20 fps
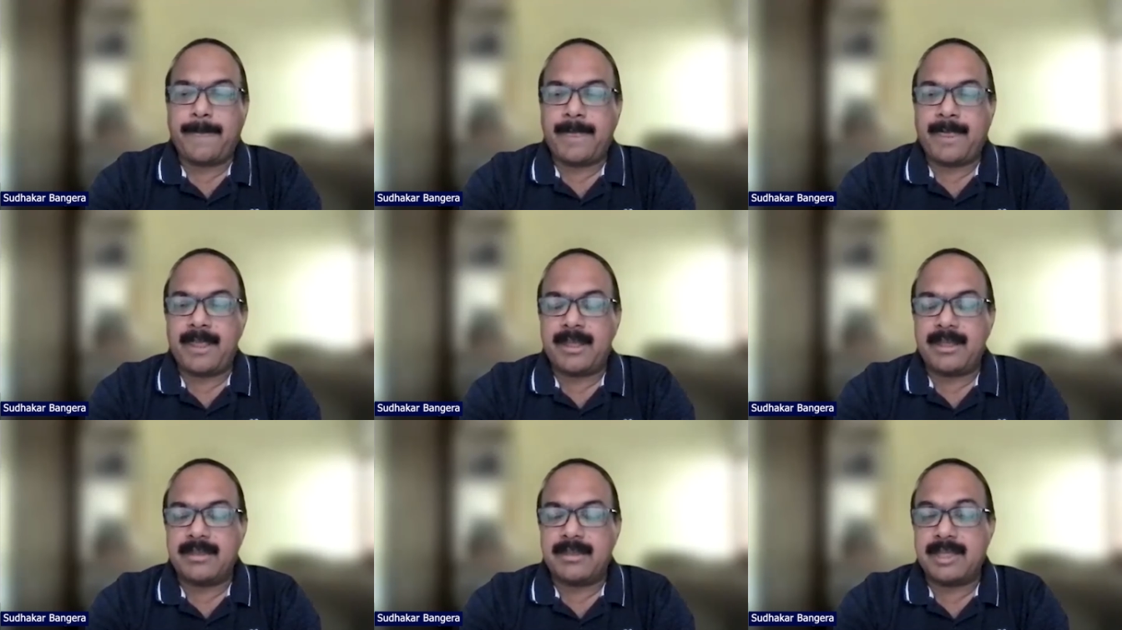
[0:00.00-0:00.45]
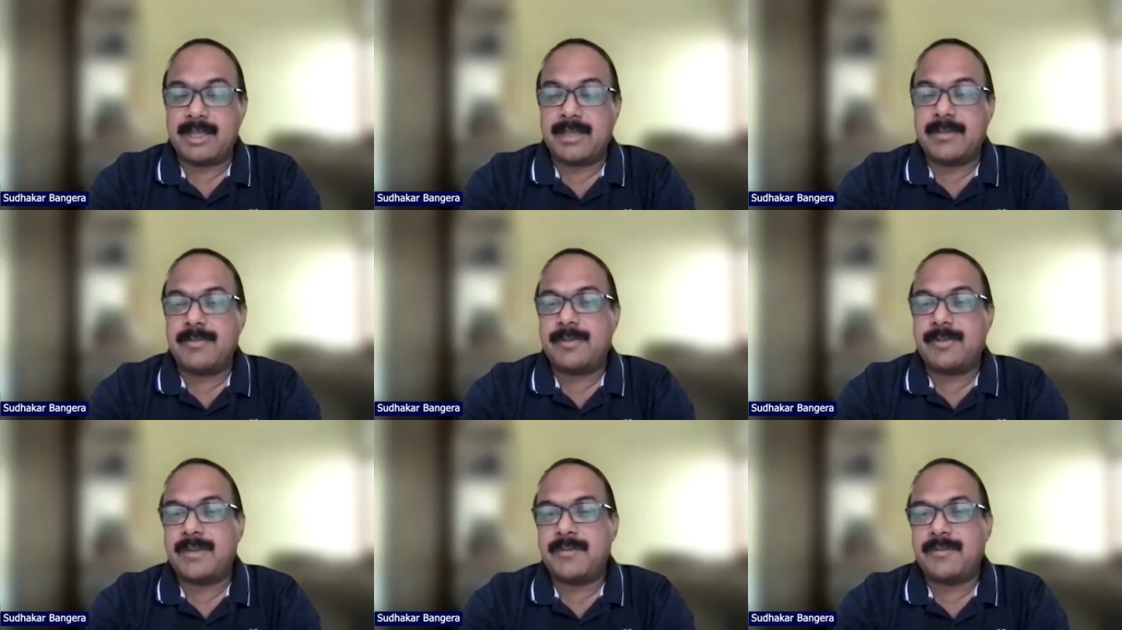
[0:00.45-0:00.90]
uh, there
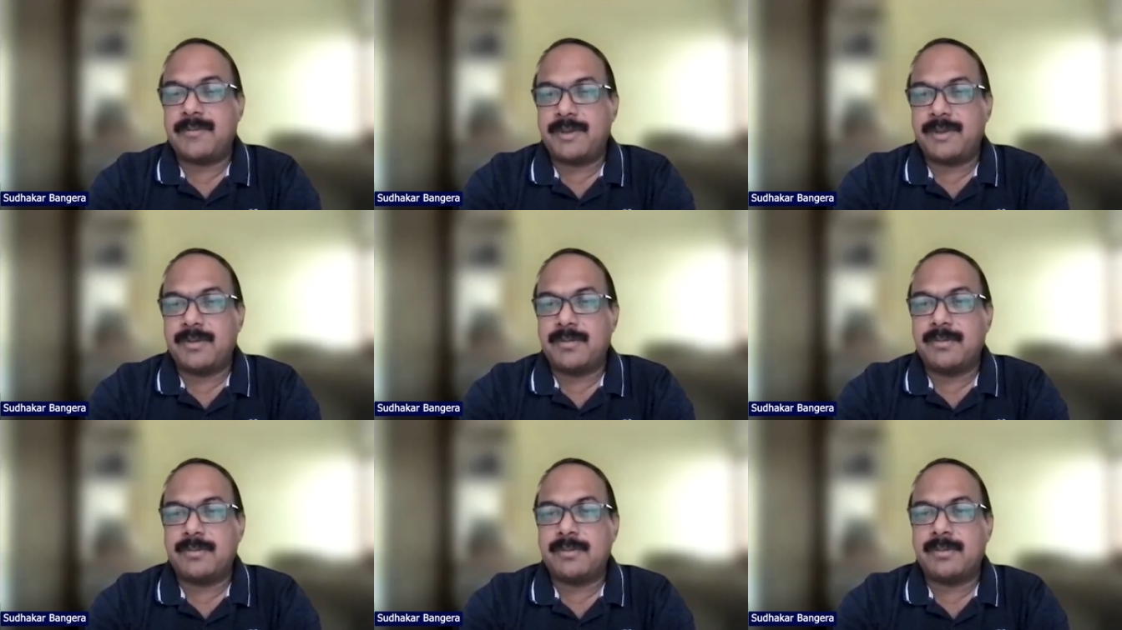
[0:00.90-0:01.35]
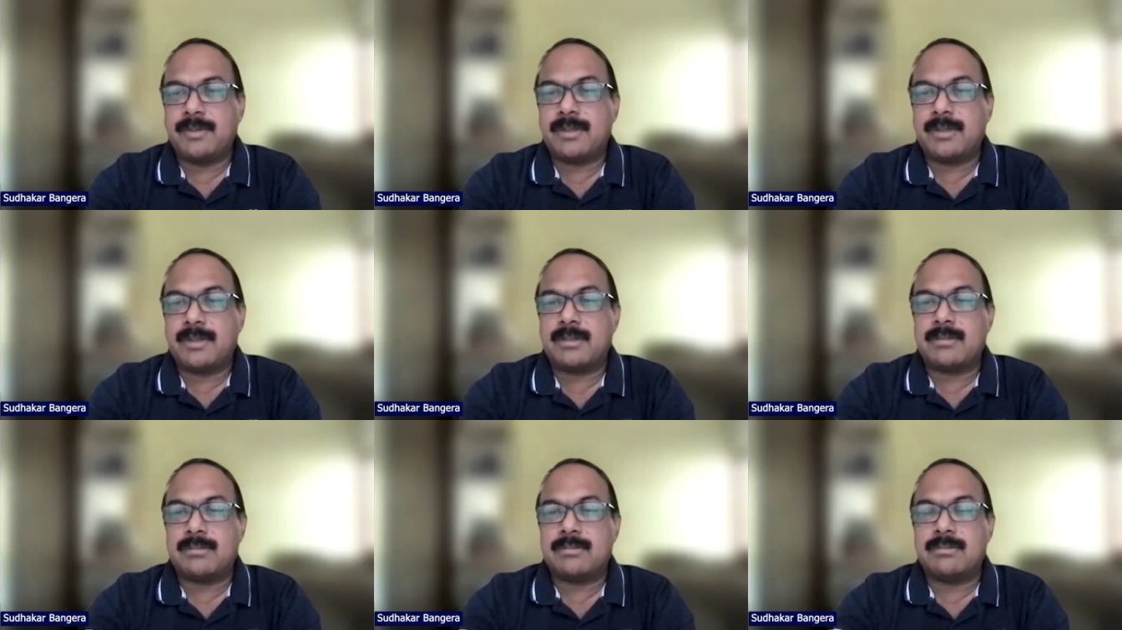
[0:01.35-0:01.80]
were few
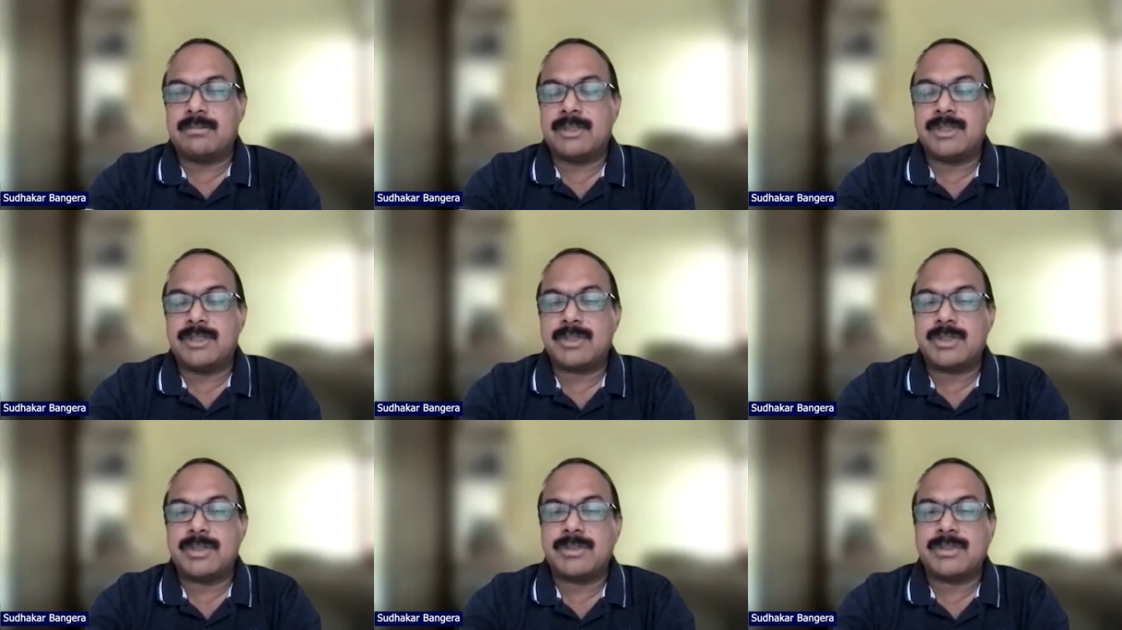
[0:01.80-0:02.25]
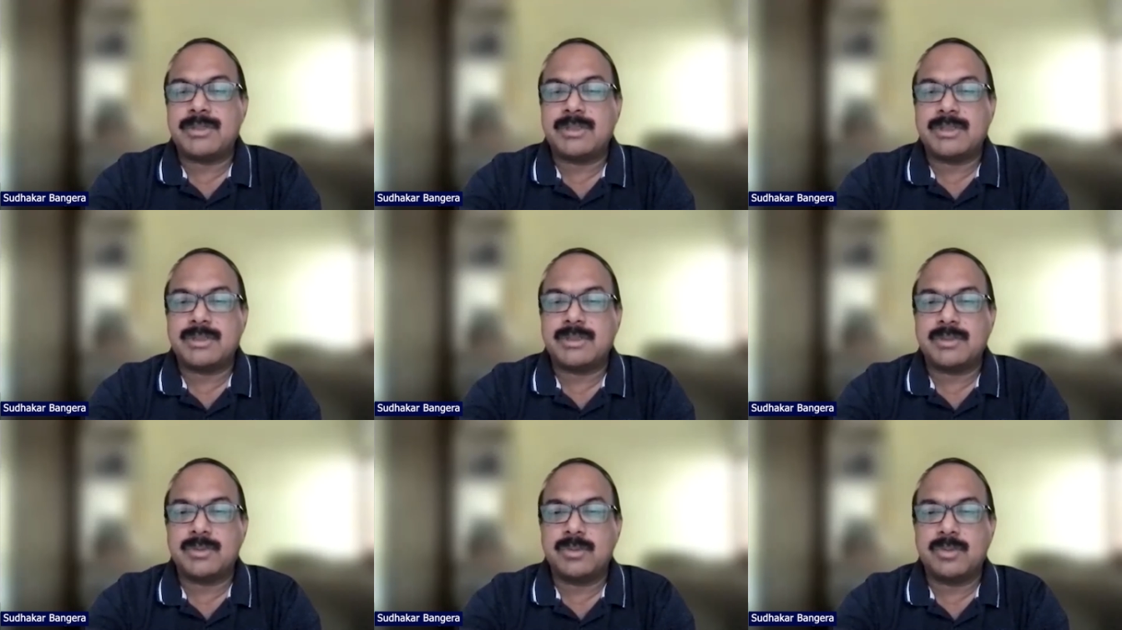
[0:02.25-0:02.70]
uh,
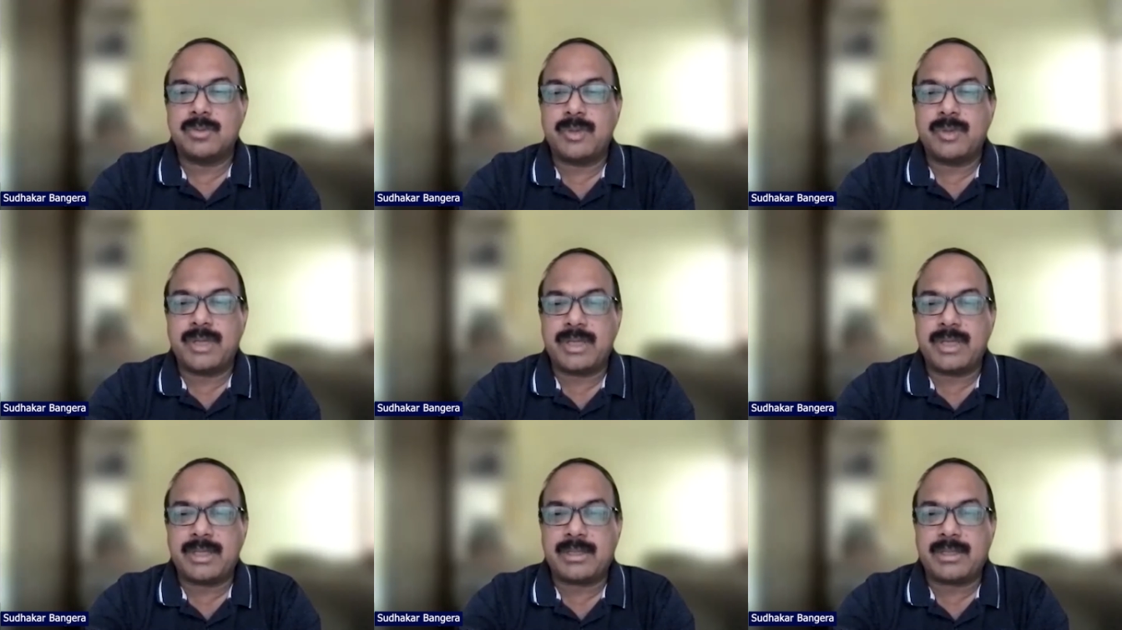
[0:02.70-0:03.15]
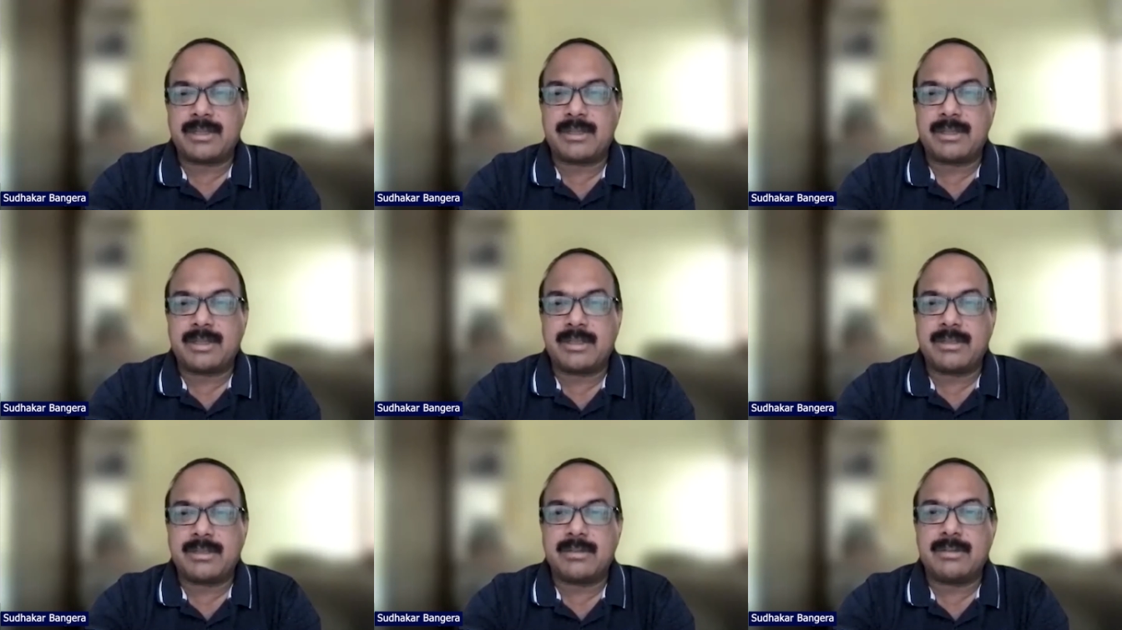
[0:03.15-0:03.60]
institutions who were
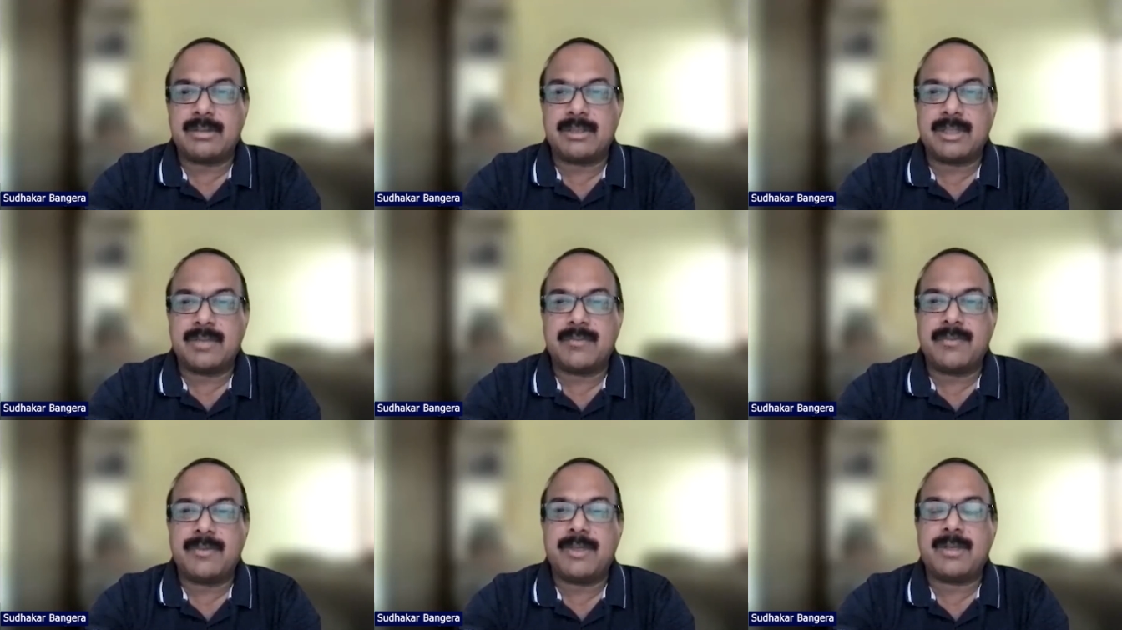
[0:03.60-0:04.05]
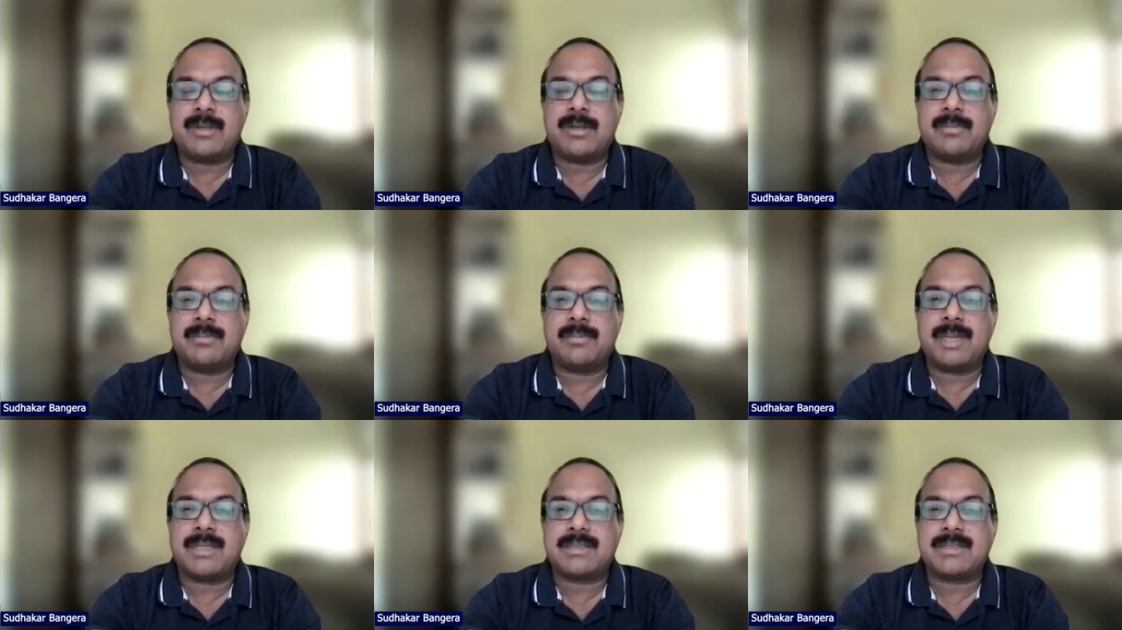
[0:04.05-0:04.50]
you know giving
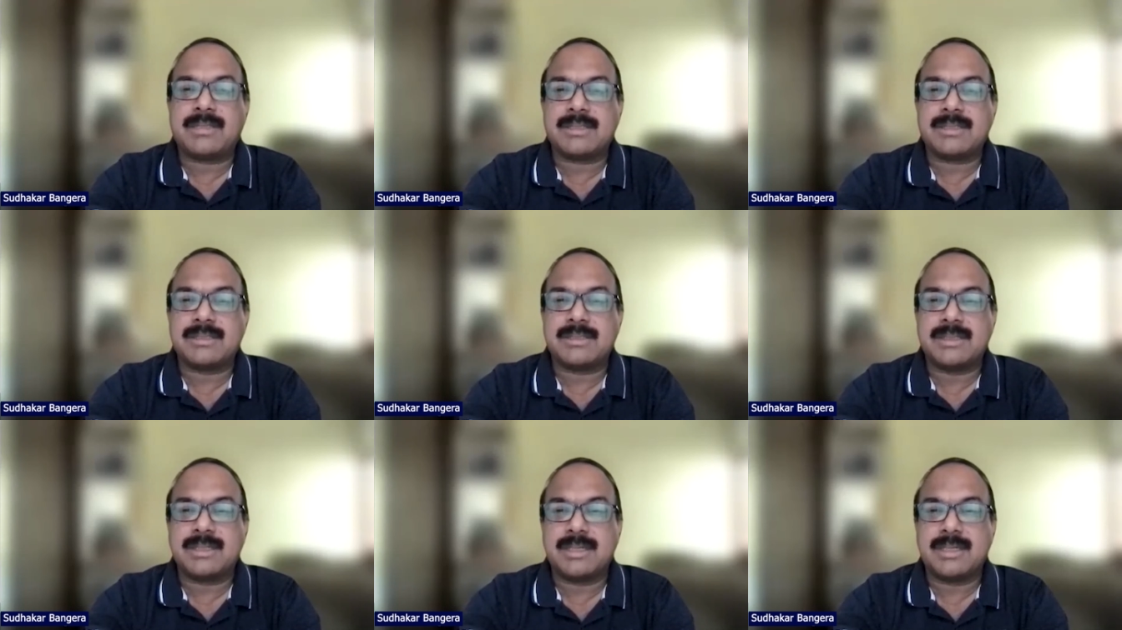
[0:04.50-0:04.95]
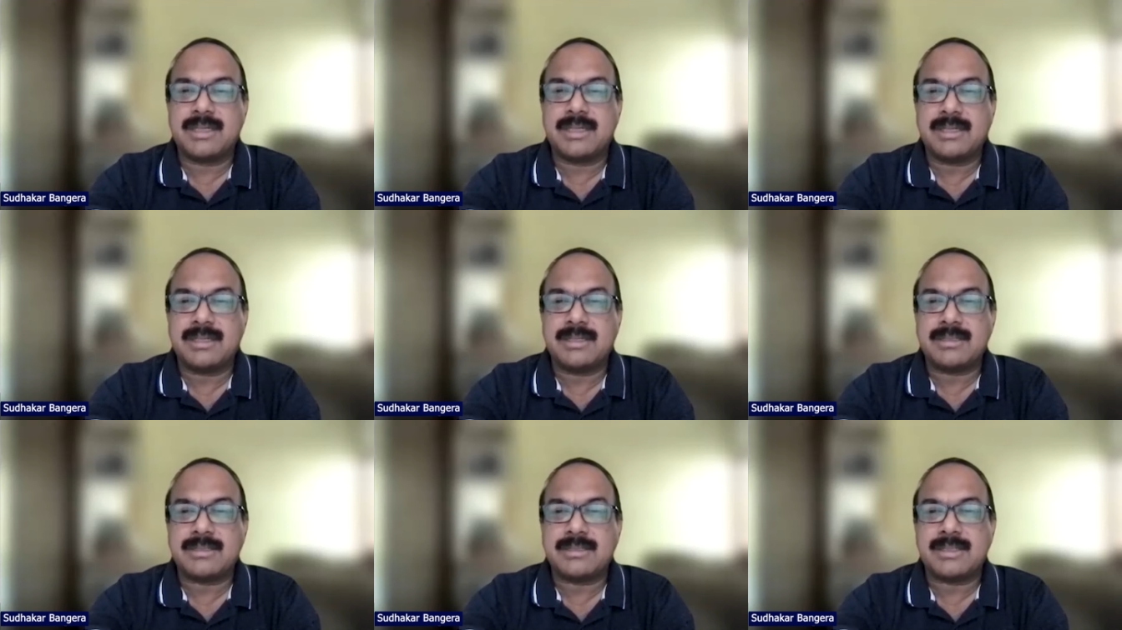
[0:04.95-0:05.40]
out masters in
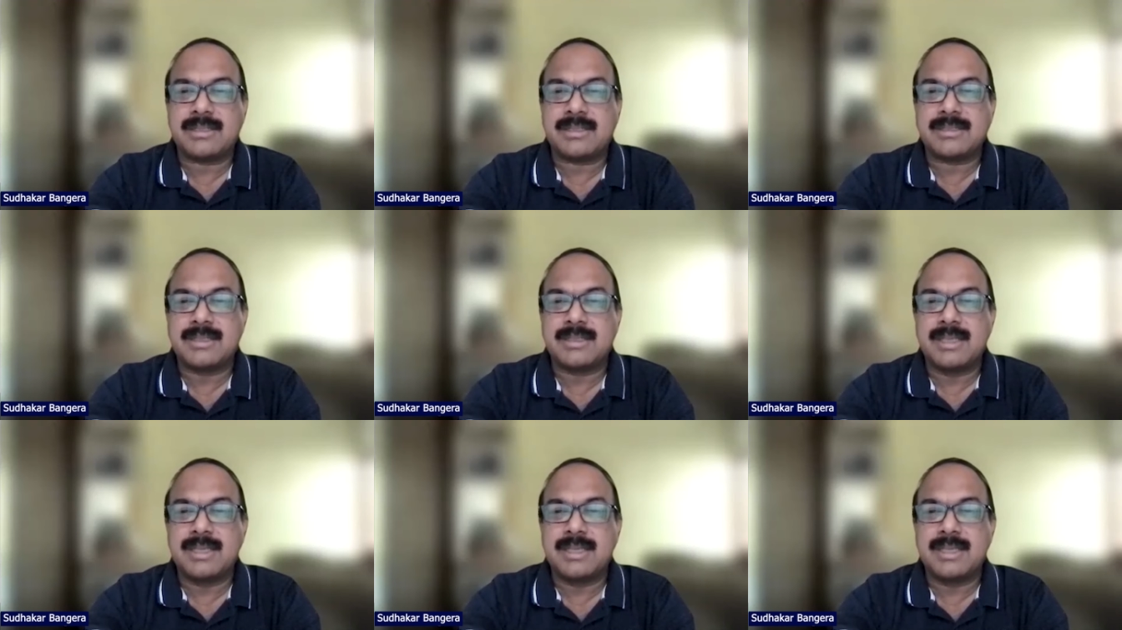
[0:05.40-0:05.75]
clinical research